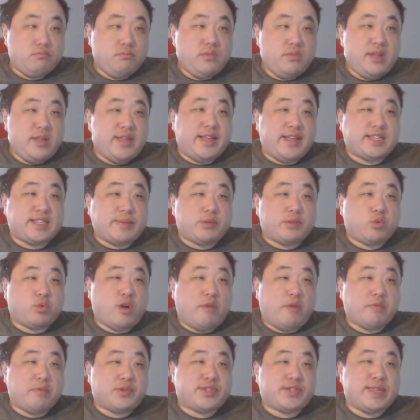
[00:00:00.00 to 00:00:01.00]
And it's up
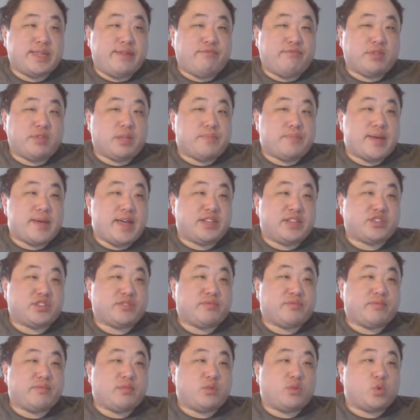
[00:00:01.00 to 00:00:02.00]
12% from the
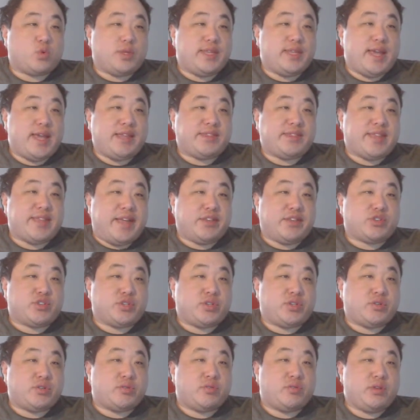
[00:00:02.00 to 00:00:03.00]
past 28 days,
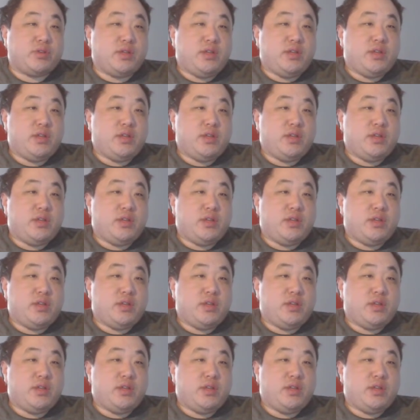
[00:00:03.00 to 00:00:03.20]
too.